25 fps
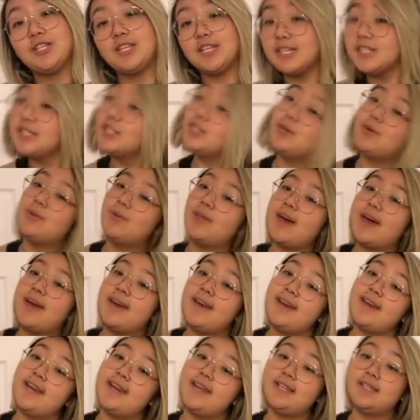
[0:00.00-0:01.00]
does know that
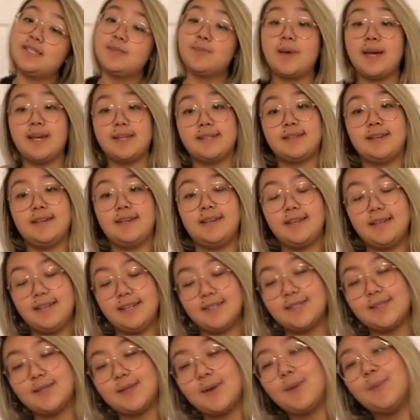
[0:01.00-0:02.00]
and hates past
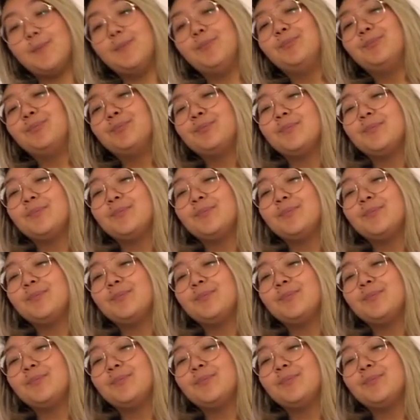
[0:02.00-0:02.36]
Heidi. So